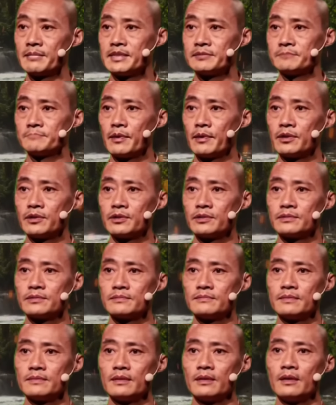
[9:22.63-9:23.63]
And when that
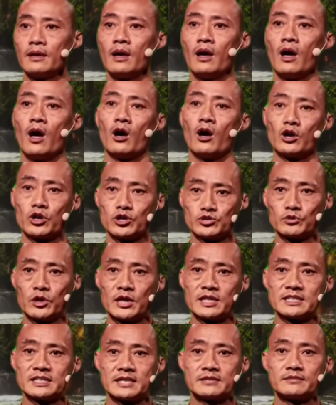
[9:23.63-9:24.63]
presence was lost,
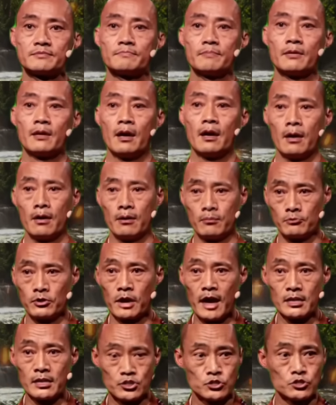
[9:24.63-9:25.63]
when your
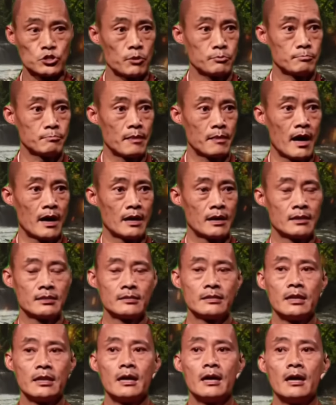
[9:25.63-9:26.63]
self-respect slipped, when your
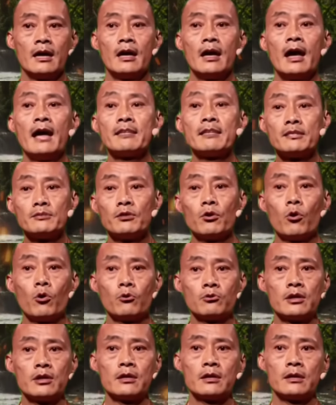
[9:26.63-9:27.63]
energy became
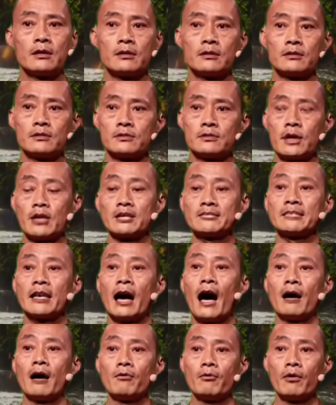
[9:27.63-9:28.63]
anxious, when your
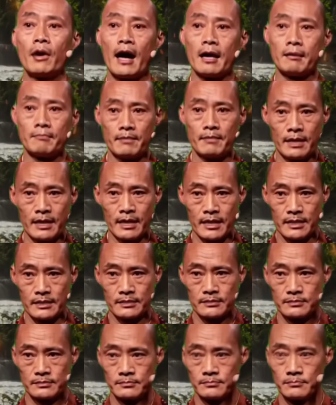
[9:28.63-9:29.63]
identity collapsed
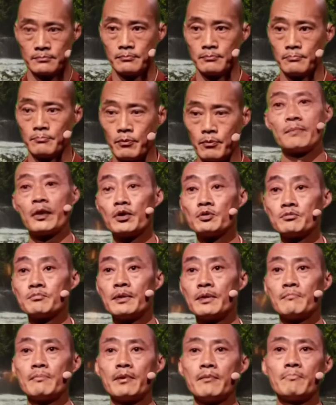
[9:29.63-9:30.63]
into neediness, they
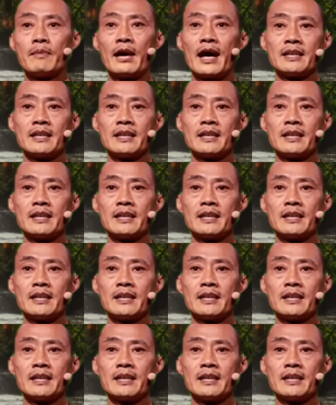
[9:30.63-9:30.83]
felt it.